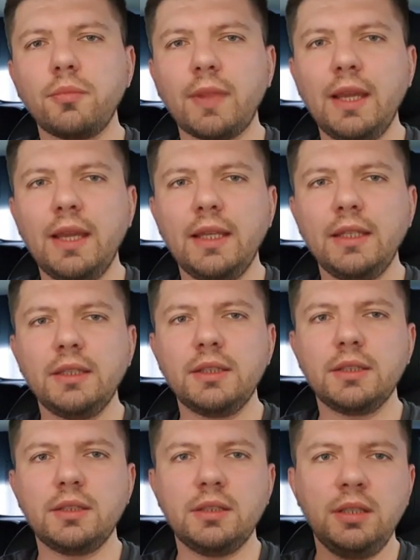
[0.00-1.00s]
And
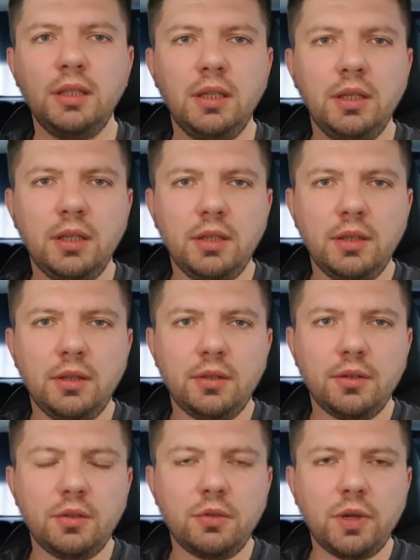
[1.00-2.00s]

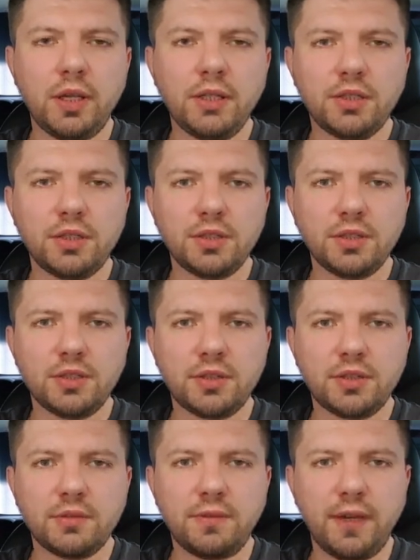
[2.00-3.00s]
the range
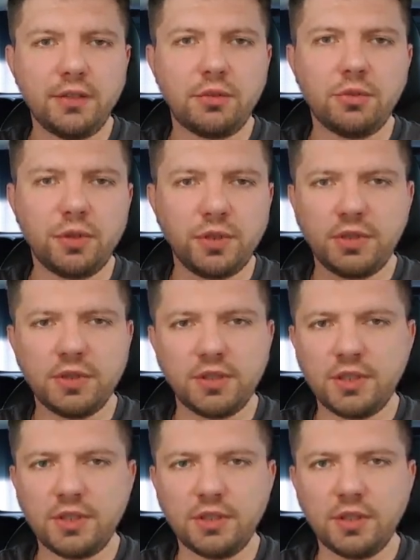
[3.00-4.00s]
is fine to reach this
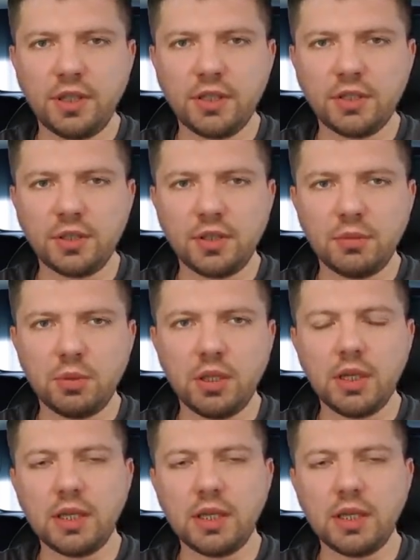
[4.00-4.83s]
destination. We